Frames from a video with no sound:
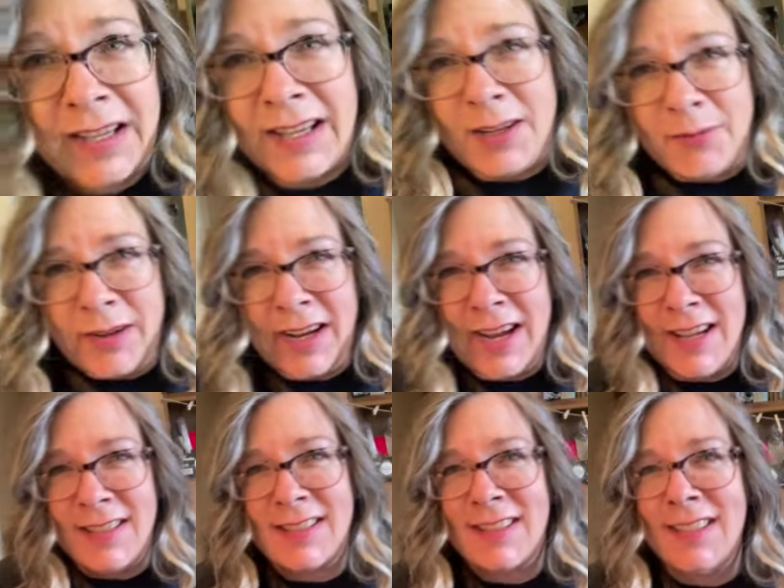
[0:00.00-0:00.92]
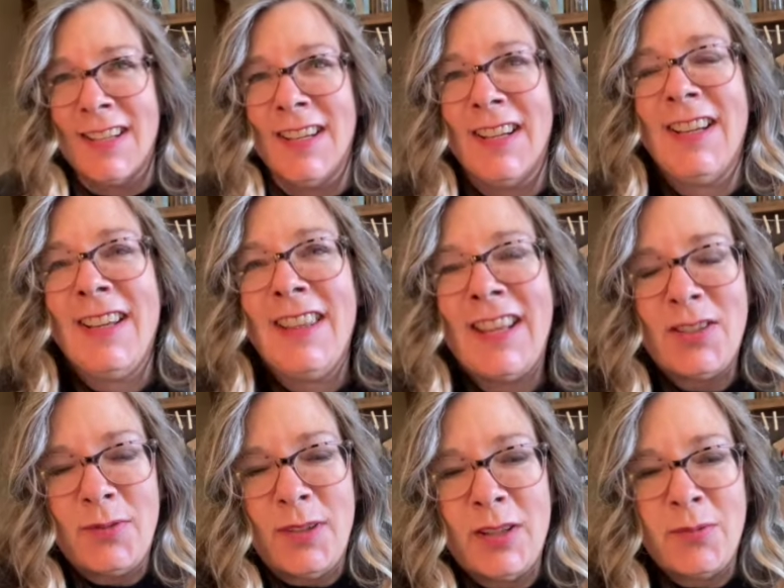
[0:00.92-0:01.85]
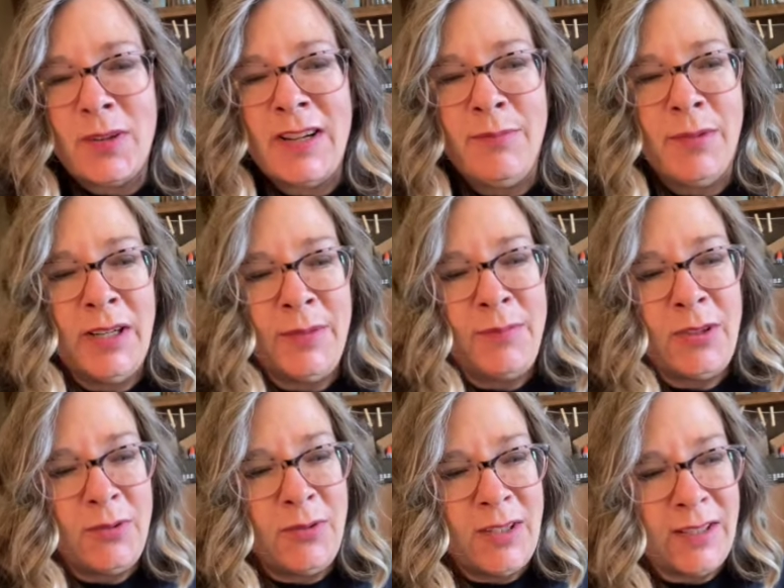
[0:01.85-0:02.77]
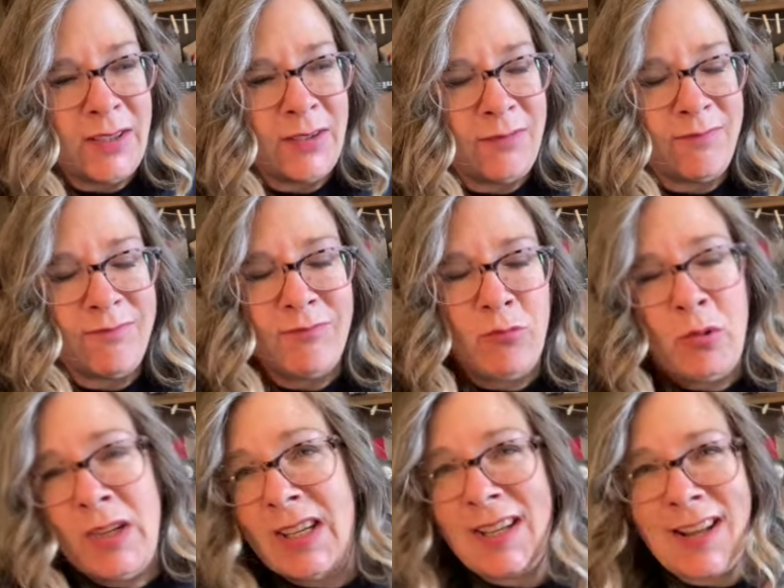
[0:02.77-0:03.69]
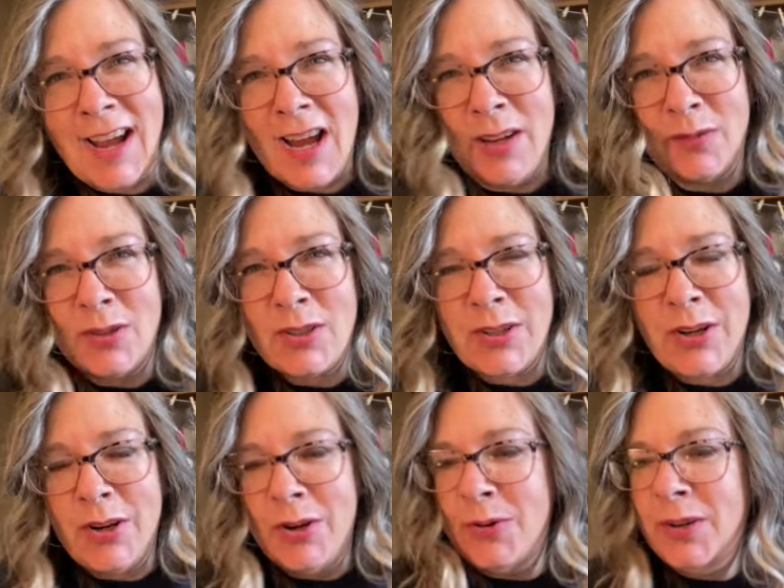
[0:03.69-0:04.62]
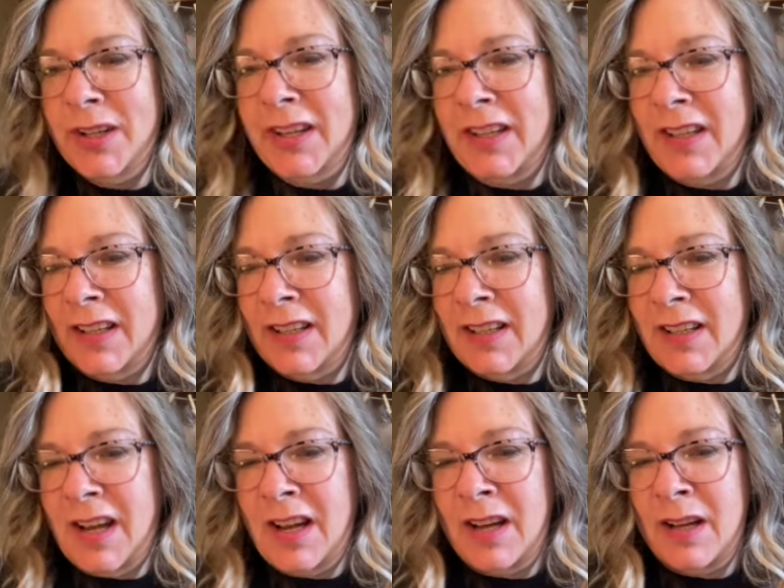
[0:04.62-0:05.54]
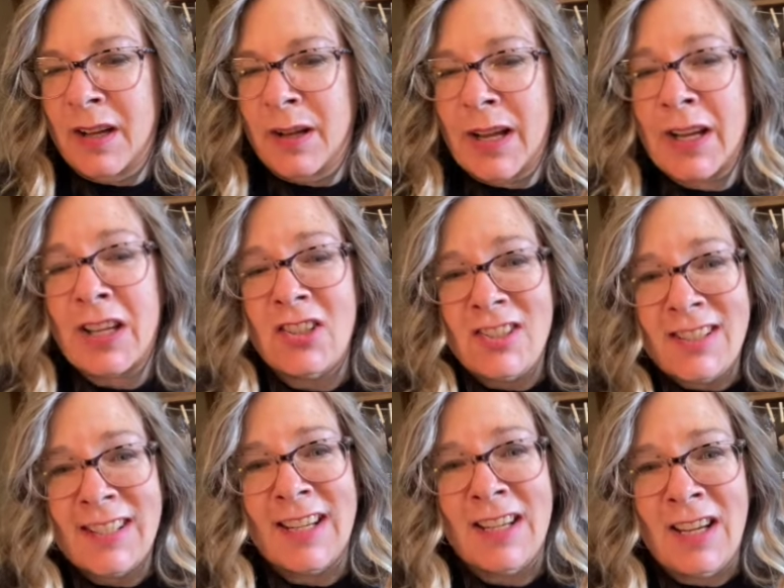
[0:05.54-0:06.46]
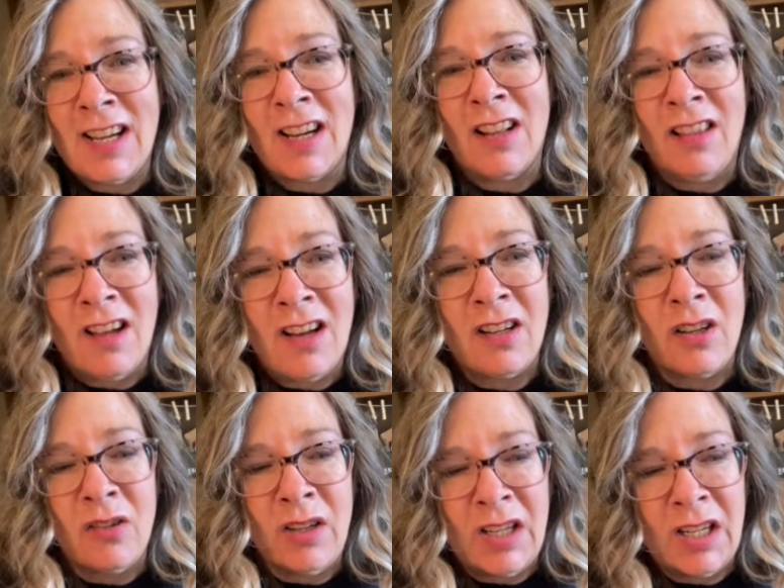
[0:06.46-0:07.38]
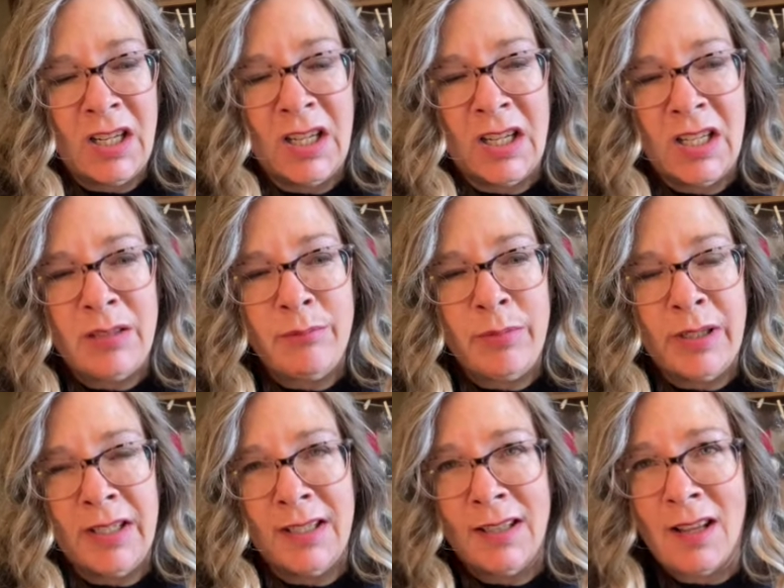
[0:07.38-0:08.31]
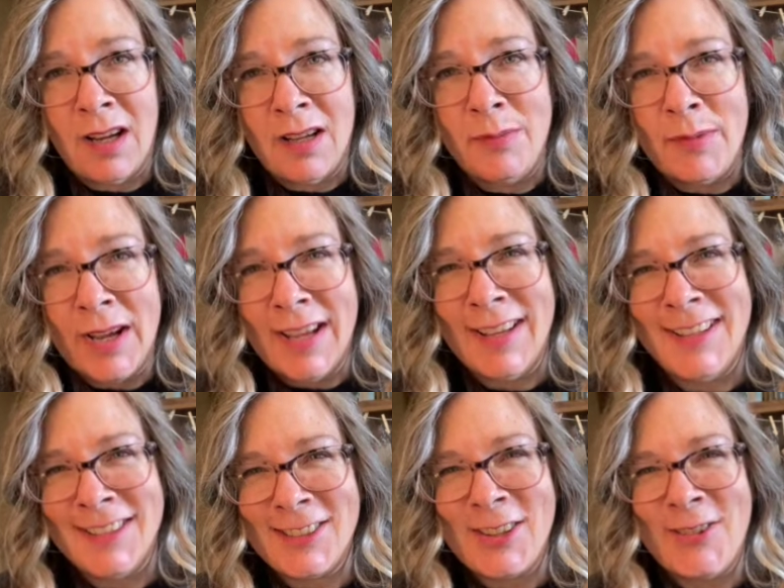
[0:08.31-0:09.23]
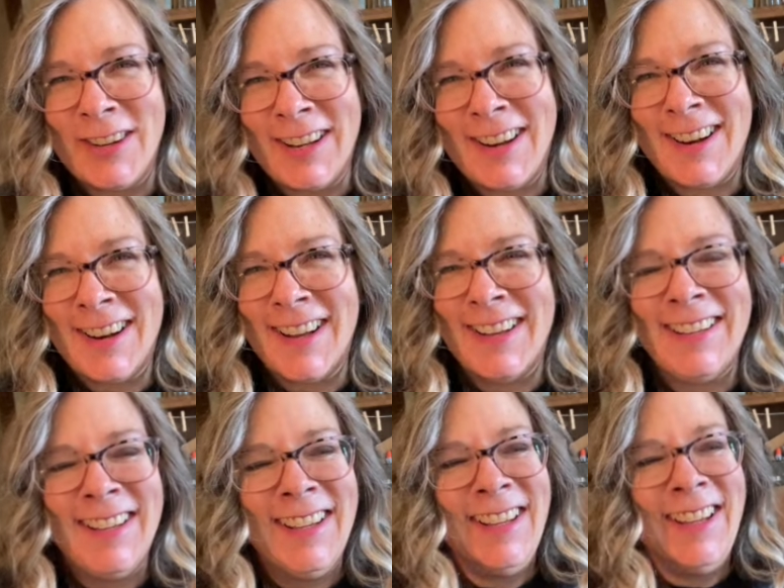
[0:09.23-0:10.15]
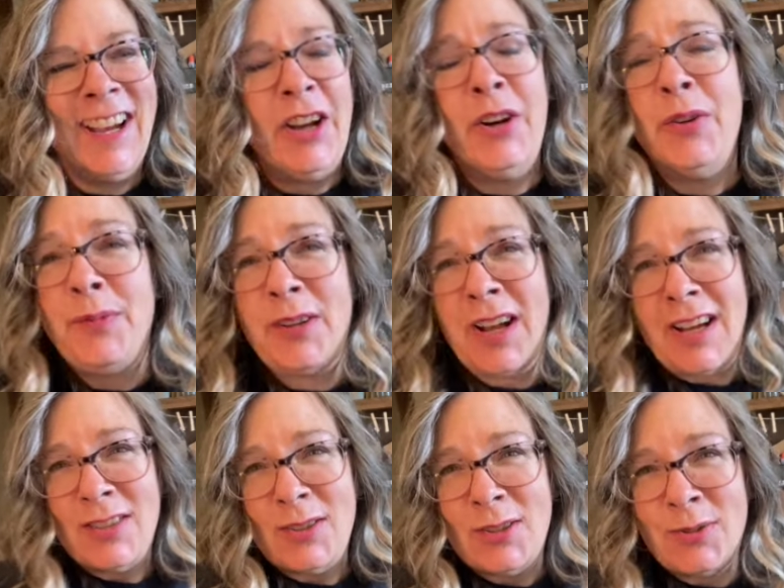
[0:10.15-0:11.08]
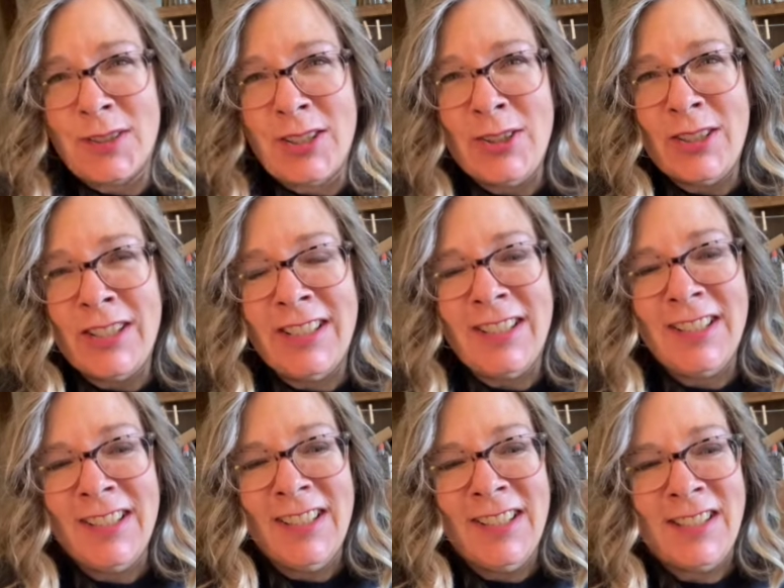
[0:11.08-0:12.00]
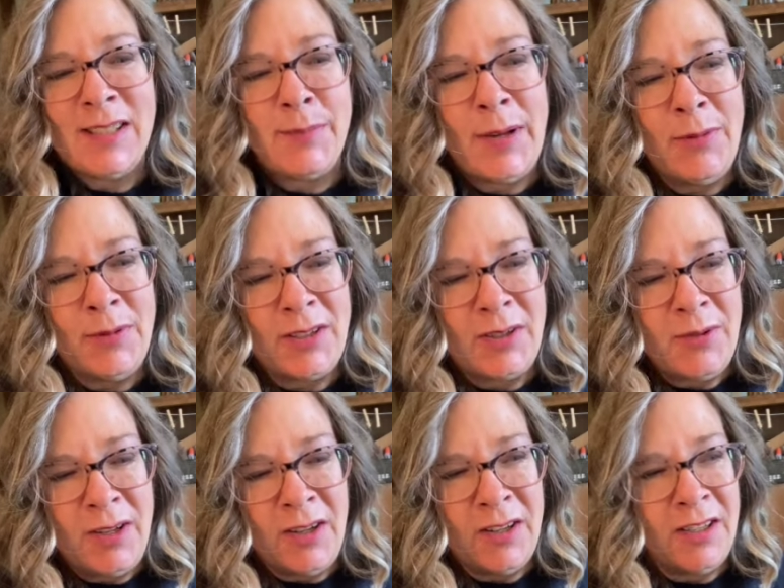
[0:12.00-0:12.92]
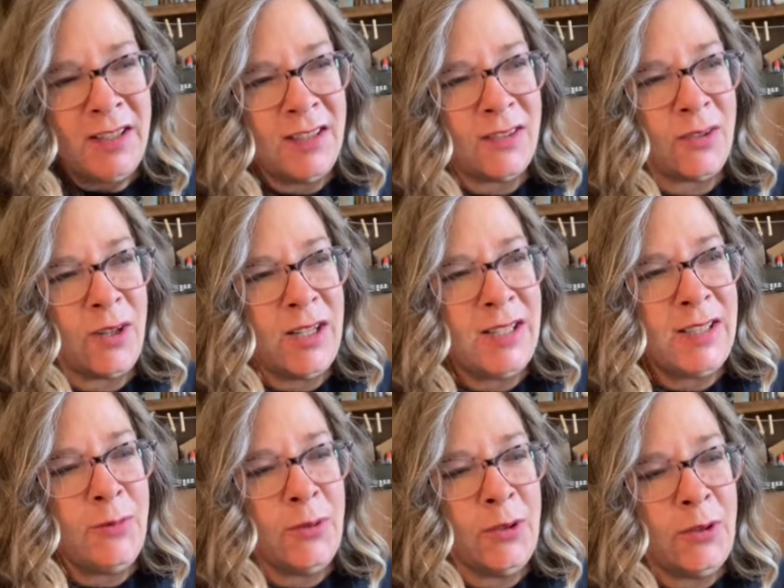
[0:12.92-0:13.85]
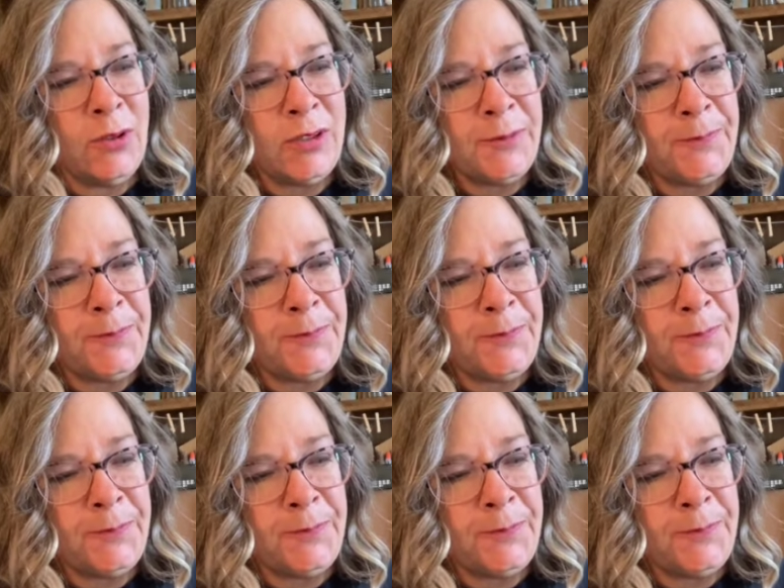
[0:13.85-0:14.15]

Anyway, guys, that's really what I've been up to this week and a half or so. I could say not a lot going on, but a lot in my head is going on. I hope you guys are doing good despite what's going on in this crazy world.